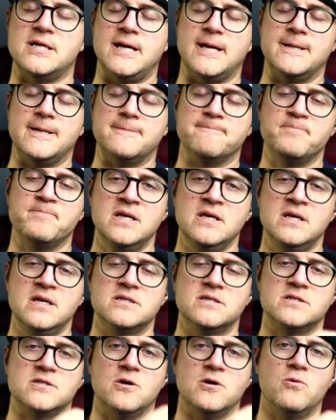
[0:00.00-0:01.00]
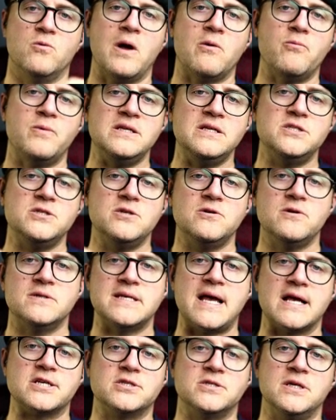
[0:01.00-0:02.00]
And so what we do
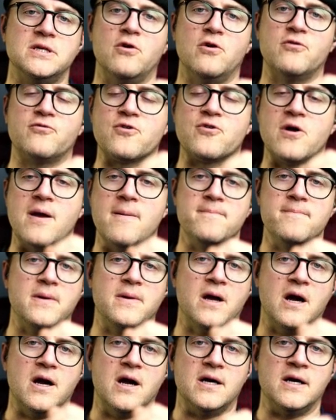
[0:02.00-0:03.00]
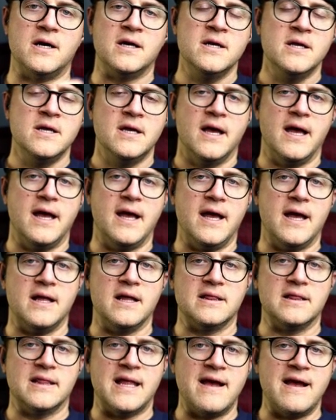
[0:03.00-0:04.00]
is actually go from our
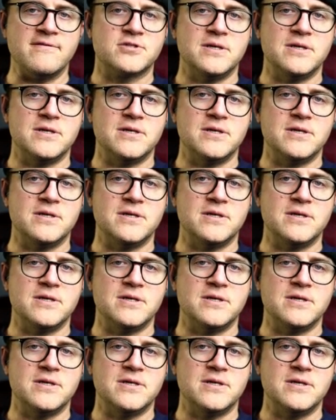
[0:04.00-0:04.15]
live